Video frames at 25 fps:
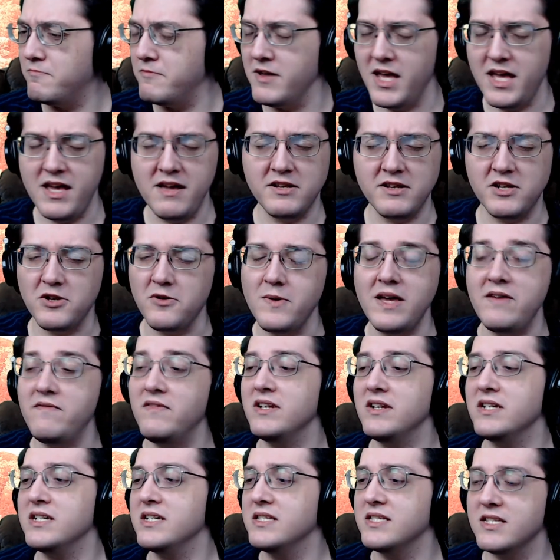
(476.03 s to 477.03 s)
it, to
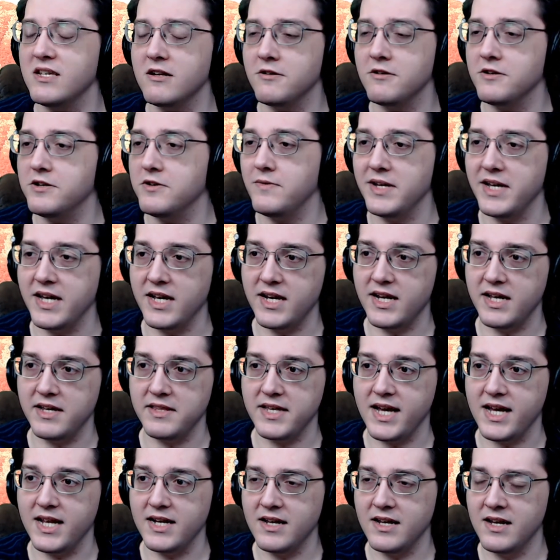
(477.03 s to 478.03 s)
even consider doing any of
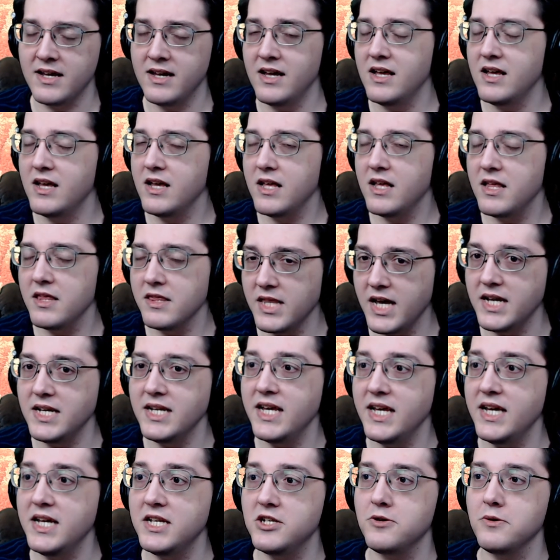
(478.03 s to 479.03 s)
that, they
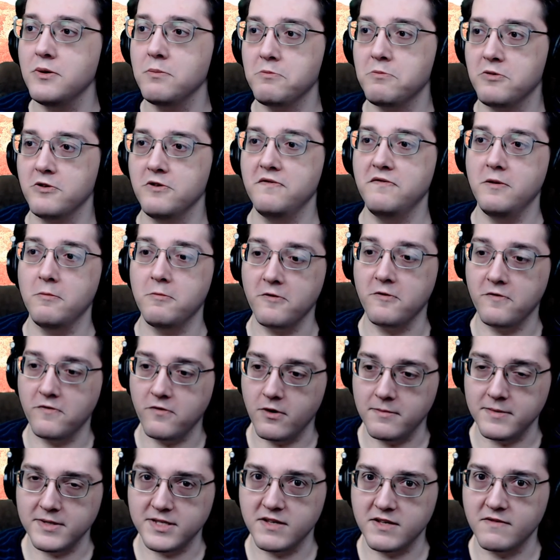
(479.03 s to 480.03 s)
need to improve the
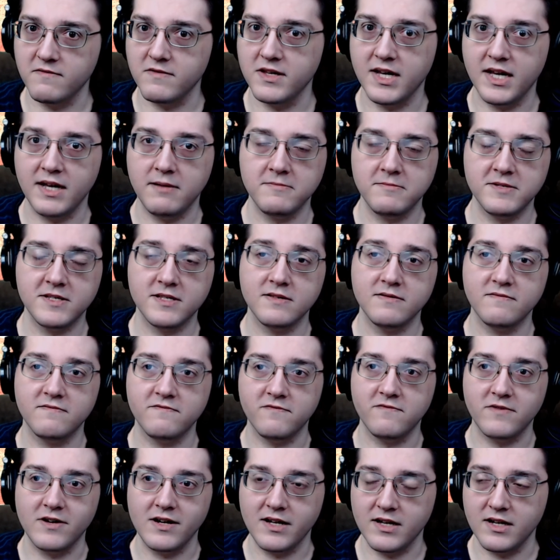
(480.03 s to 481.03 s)
performance of the games.
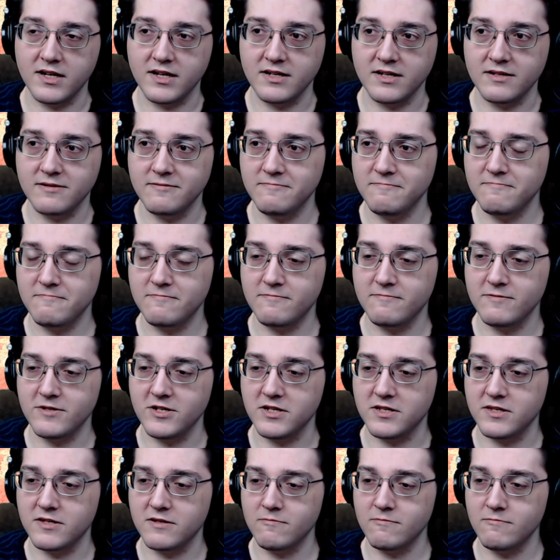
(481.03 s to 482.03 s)
Uh,
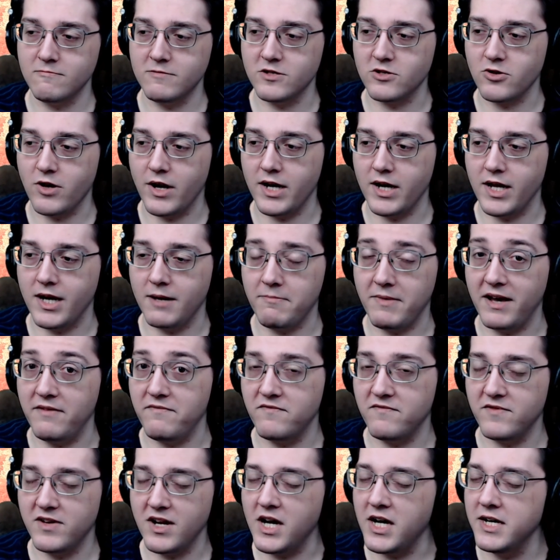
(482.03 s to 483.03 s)
just straight up.
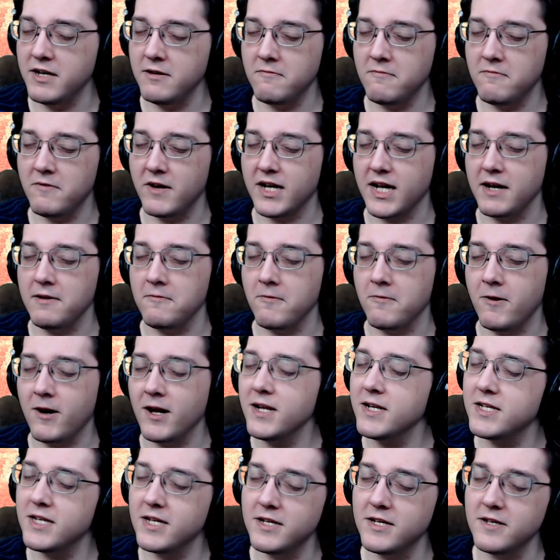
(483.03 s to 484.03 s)
I've done what I
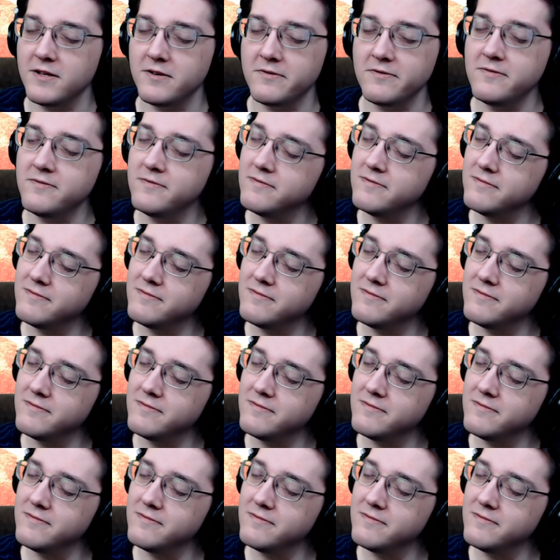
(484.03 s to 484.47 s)
wanted to do.